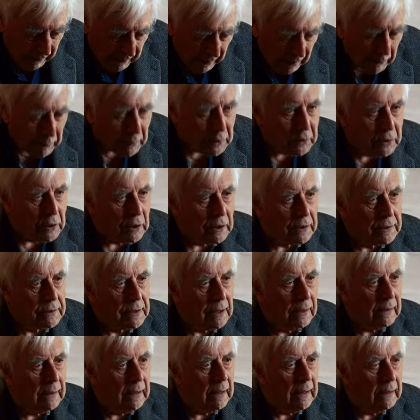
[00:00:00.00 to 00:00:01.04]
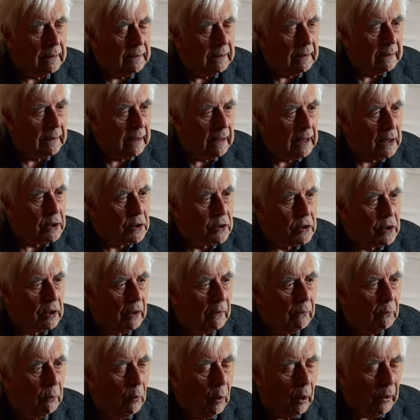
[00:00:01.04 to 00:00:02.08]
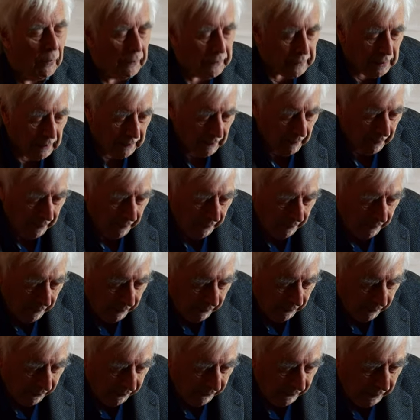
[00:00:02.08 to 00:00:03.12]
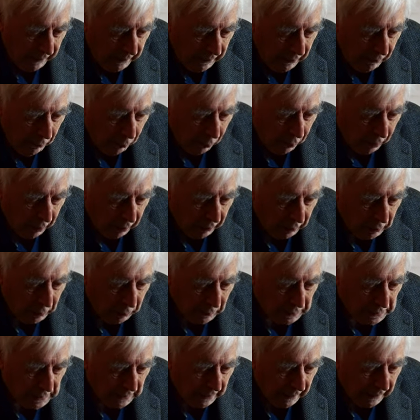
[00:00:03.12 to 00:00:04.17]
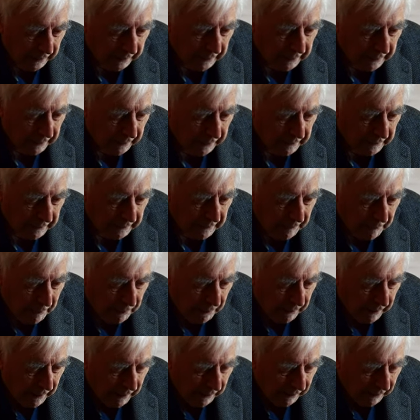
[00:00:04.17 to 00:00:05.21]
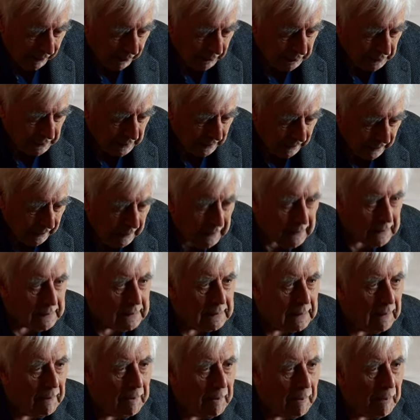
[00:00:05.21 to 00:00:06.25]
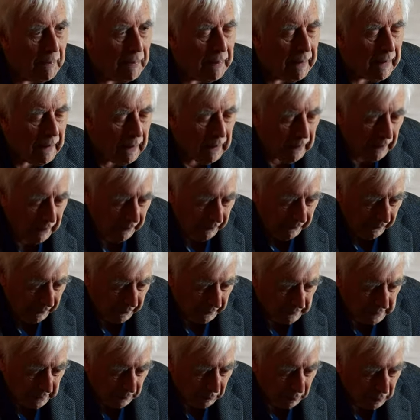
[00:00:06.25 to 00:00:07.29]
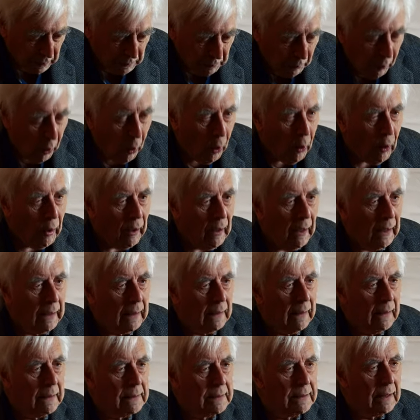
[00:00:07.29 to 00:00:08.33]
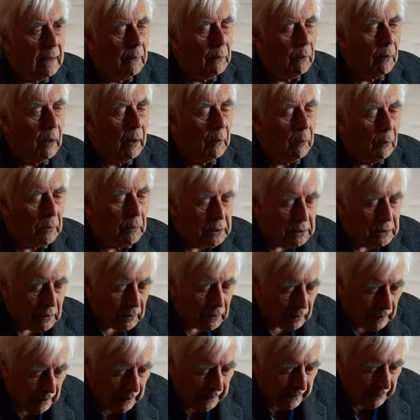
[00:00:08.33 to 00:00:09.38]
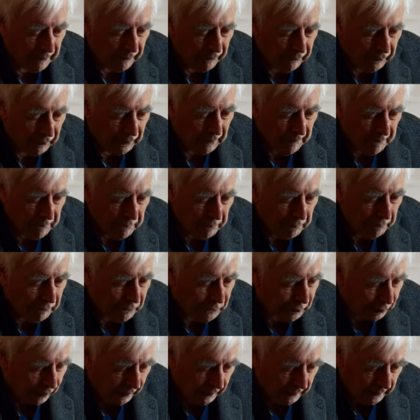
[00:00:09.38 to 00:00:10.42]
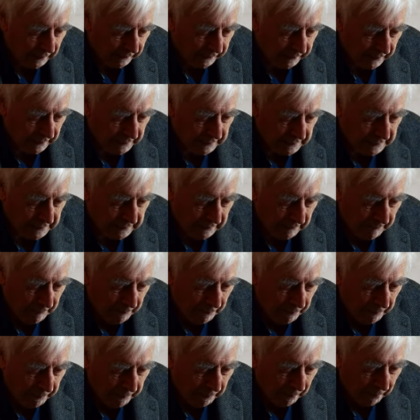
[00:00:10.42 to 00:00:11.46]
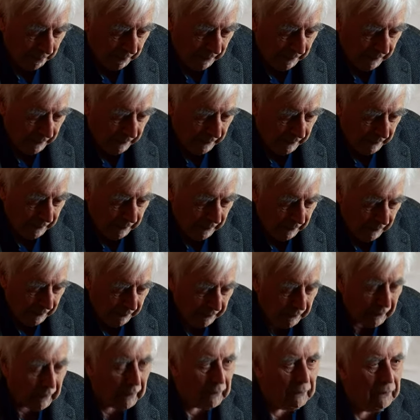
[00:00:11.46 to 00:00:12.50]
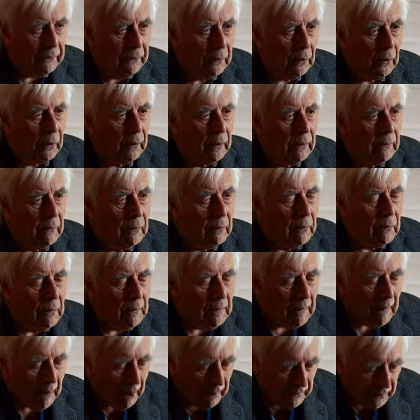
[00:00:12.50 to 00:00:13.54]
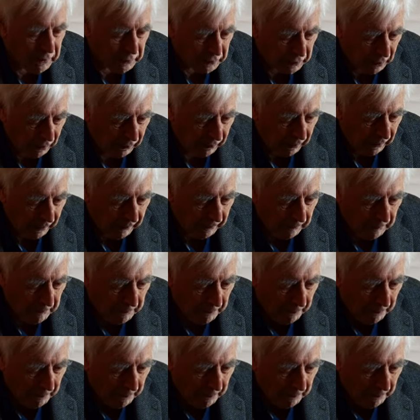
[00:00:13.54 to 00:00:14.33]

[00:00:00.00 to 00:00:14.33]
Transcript: It was just an indication of what the world was like in those days, that it was more likely someone was crying for drunkenness than for sorrow.